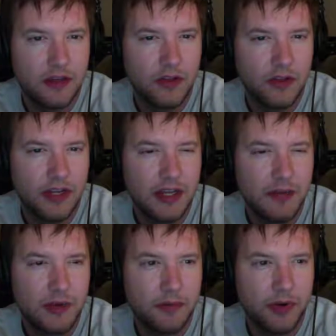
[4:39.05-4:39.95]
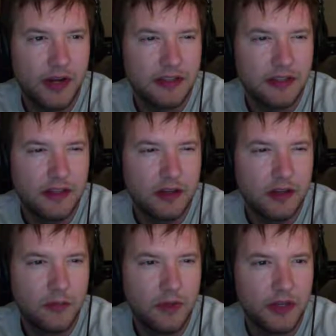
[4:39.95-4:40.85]
you'll end up compressing the
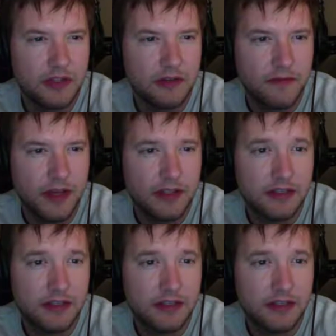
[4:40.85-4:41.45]
accumulation phase